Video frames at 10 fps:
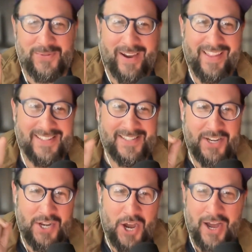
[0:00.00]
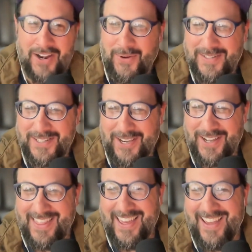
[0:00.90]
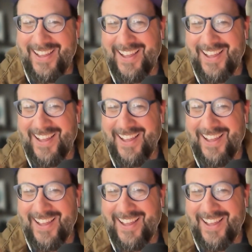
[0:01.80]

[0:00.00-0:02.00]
why that's not always a good thing,